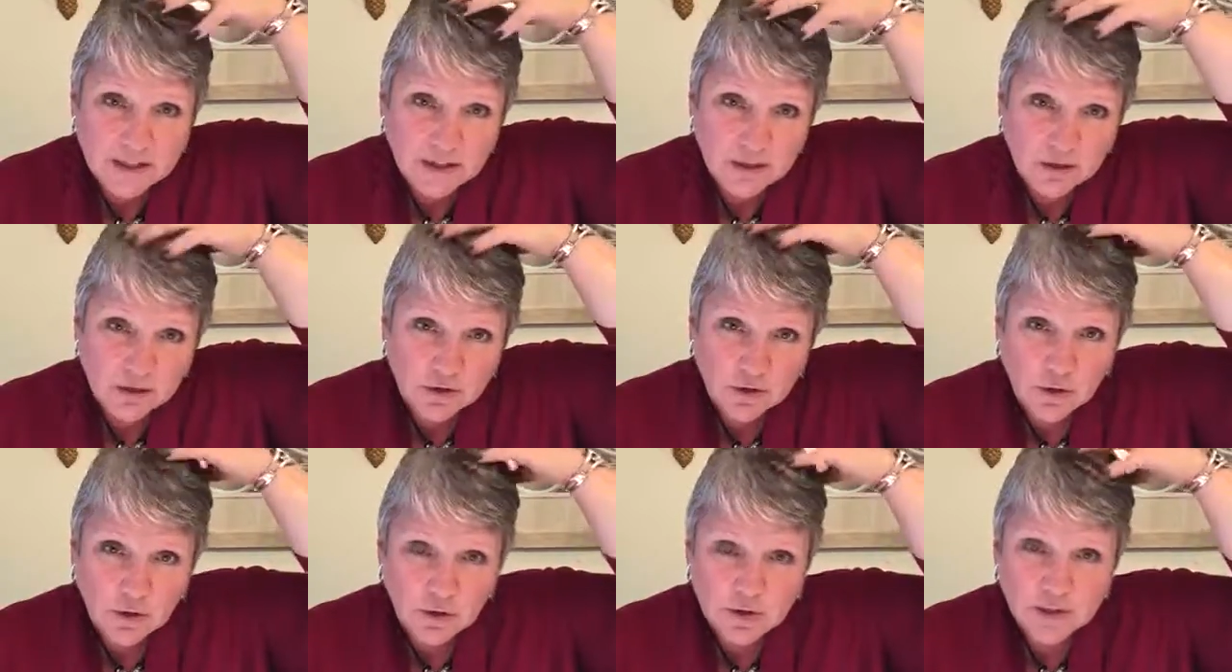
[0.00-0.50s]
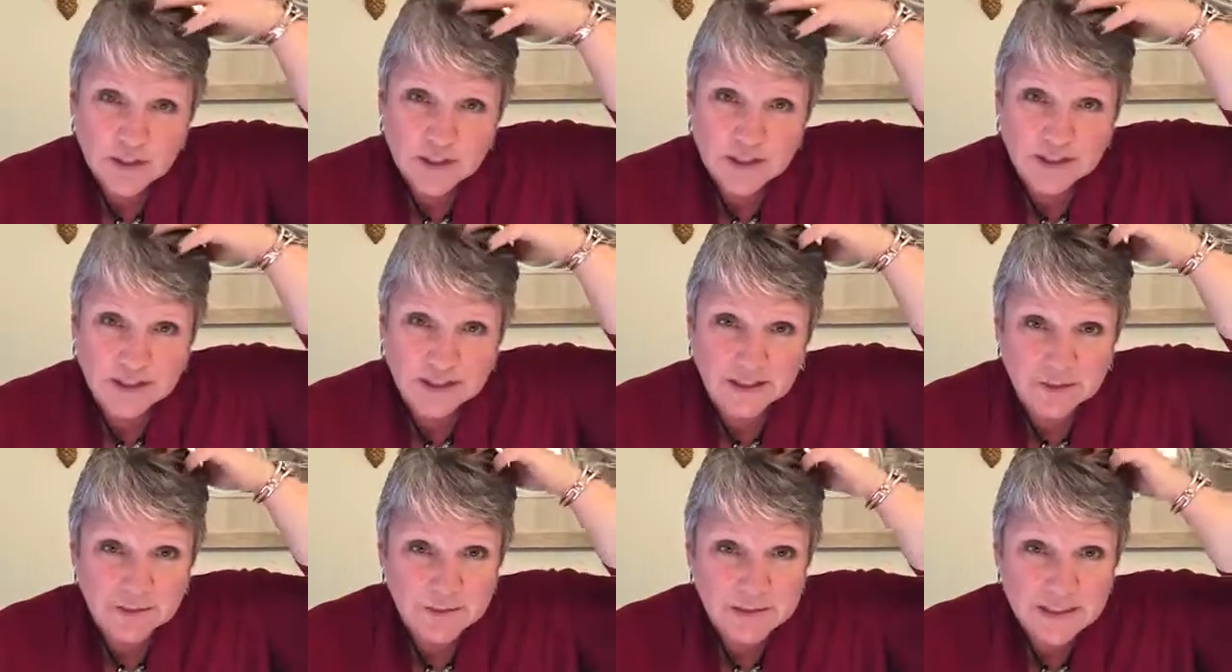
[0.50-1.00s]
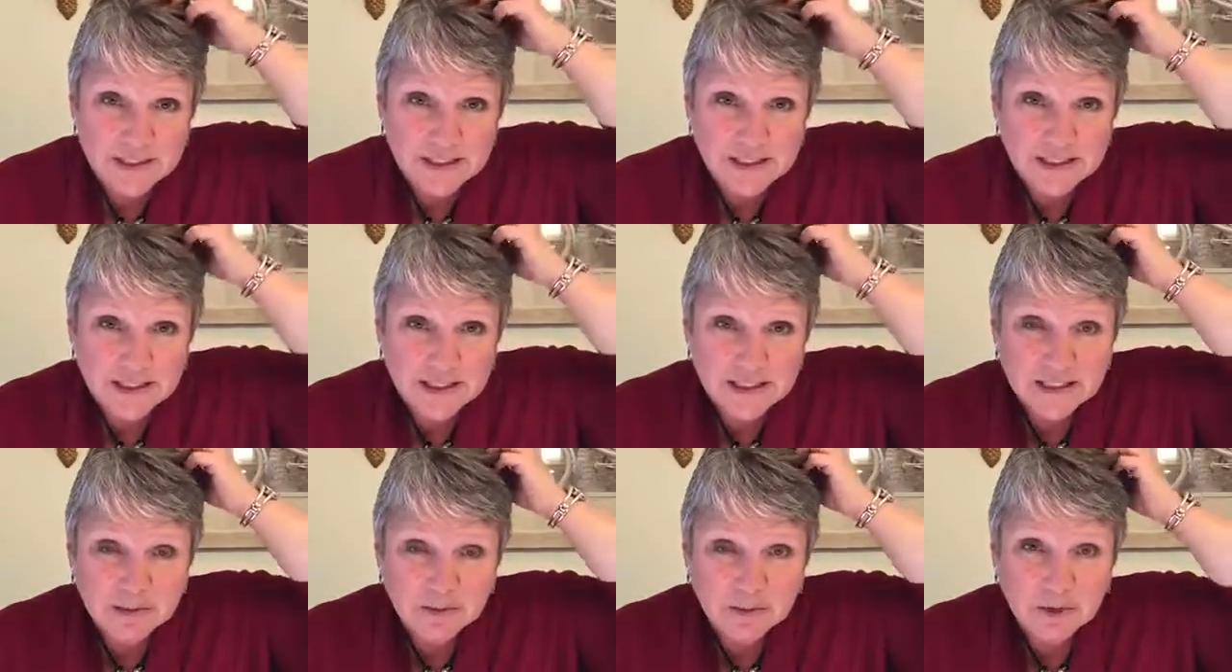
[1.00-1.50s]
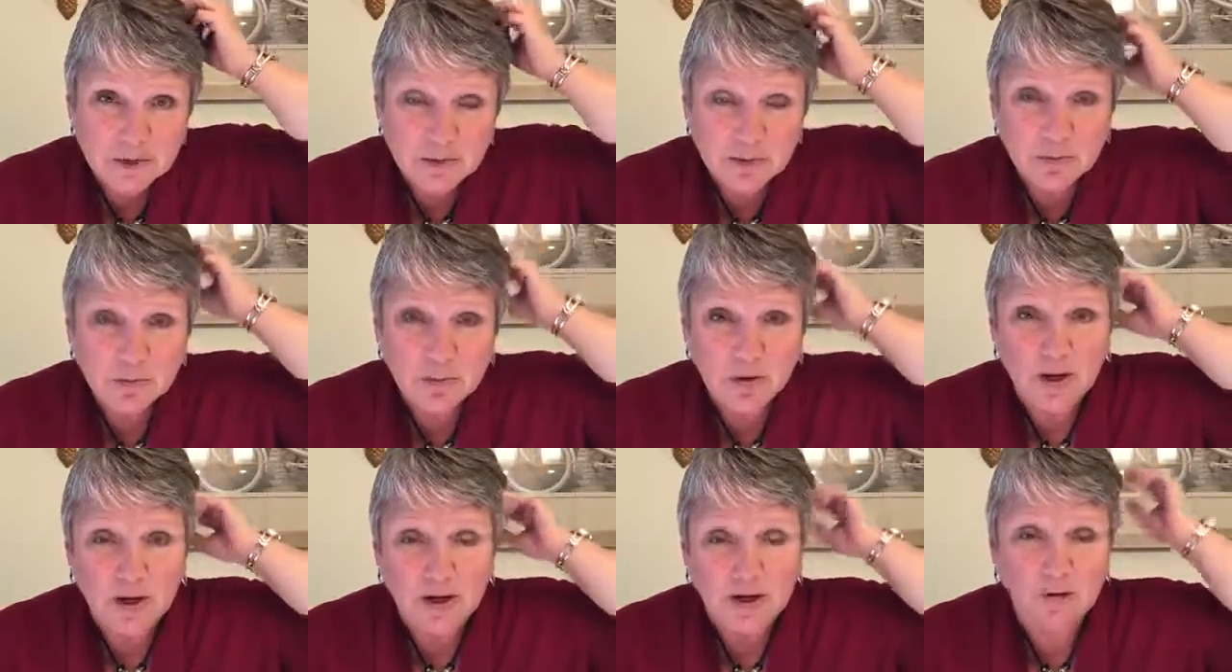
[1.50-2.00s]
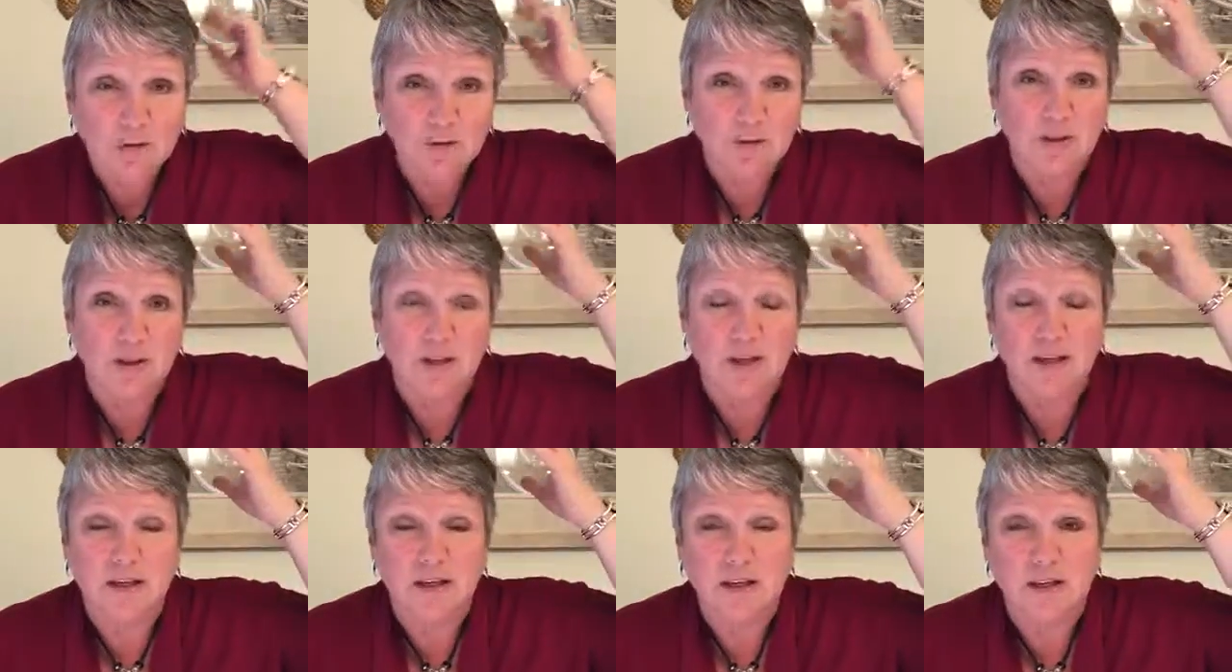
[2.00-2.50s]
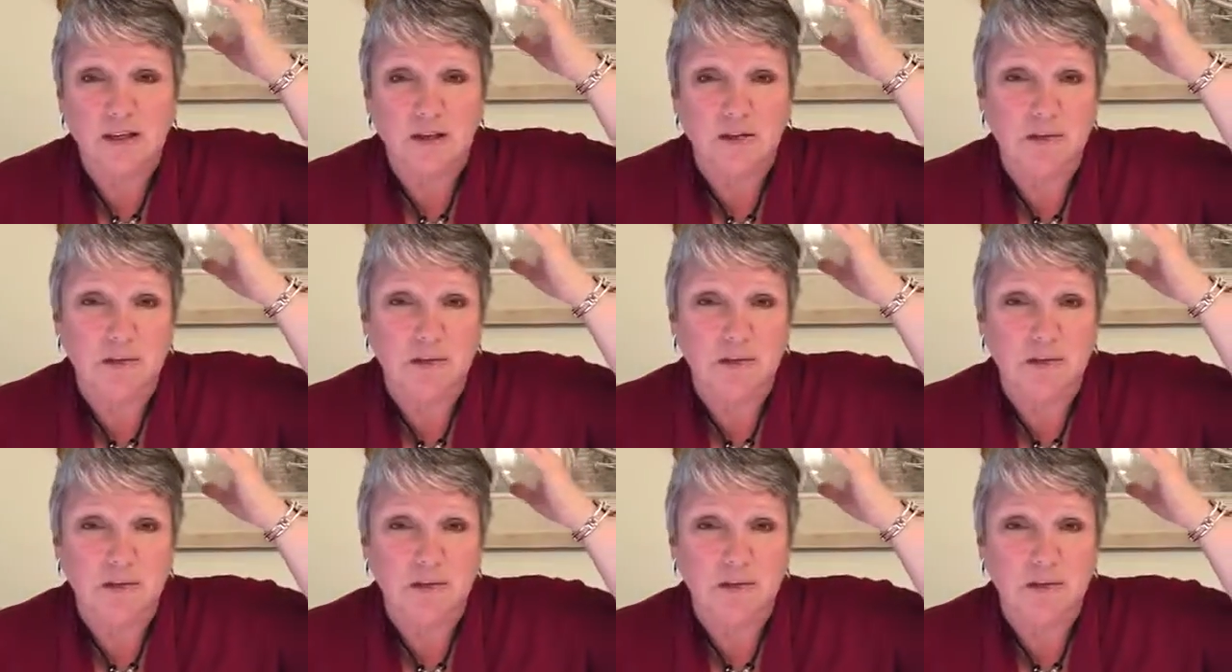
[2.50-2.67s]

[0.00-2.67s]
and you go into the limbic system of the brain where the